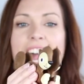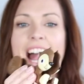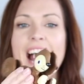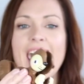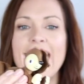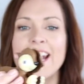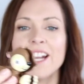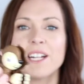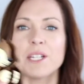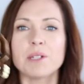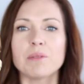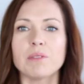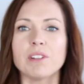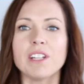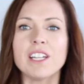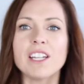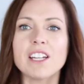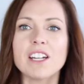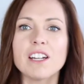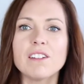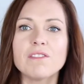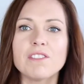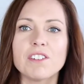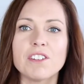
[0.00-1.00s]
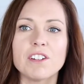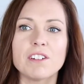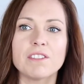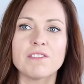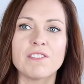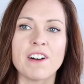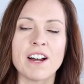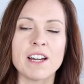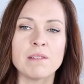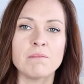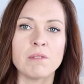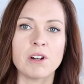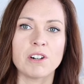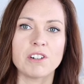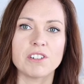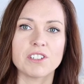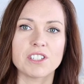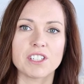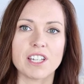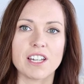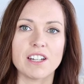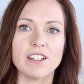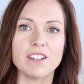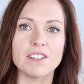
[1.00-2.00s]
And it's really good for their fine motor
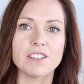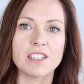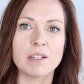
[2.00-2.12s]
skills